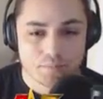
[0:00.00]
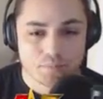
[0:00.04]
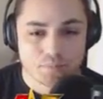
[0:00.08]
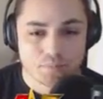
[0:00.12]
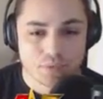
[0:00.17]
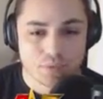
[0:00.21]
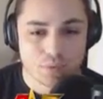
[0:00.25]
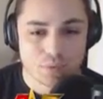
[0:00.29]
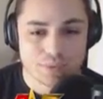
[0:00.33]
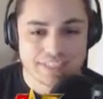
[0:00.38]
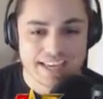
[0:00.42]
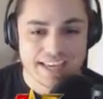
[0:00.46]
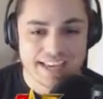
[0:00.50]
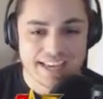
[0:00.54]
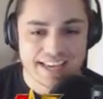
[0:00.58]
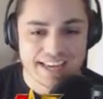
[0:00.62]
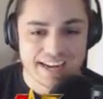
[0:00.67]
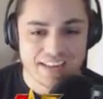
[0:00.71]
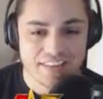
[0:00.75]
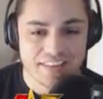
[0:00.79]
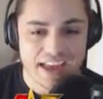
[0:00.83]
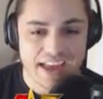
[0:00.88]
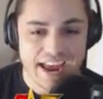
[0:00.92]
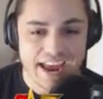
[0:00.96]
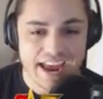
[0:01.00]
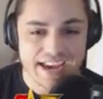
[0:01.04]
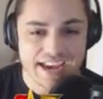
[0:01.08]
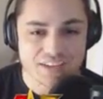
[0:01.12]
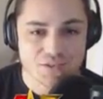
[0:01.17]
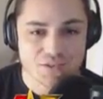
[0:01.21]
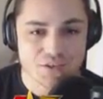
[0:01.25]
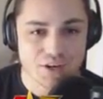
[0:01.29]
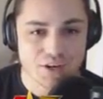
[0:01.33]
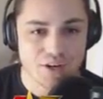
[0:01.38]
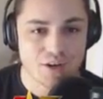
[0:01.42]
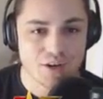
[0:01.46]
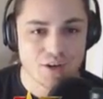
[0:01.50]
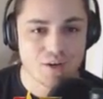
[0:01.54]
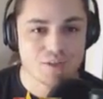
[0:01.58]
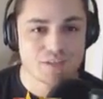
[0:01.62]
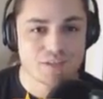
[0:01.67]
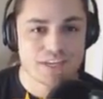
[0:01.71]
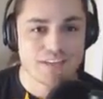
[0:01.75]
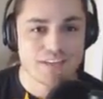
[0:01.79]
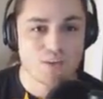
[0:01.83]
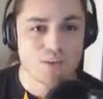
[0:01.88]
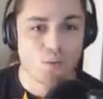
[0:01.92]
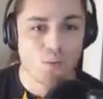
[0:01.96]
We're taking on the Astros
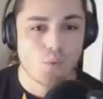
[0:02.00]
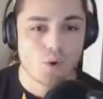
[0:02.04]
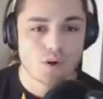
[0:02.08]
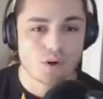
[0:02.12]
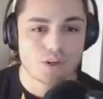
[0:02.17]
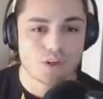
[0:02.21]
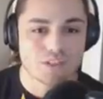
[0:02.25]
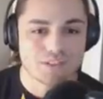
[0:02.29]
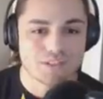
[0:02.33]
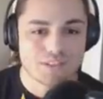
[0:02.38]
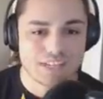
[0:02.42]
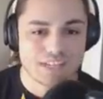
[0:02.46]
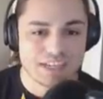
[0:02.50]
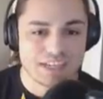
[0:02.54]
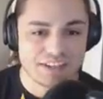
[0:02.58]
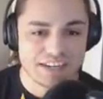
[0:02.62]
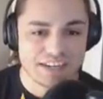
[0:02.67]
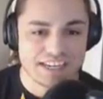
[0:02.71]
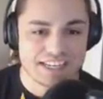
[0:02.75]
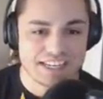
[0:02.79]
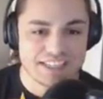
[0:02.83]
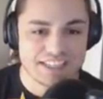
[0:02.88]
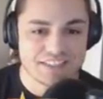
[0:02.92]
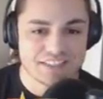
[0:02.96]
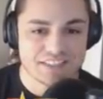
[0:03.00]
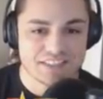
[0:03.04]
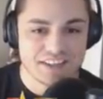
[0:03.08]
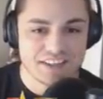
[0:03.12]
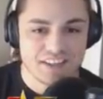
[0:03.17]
in the World Series.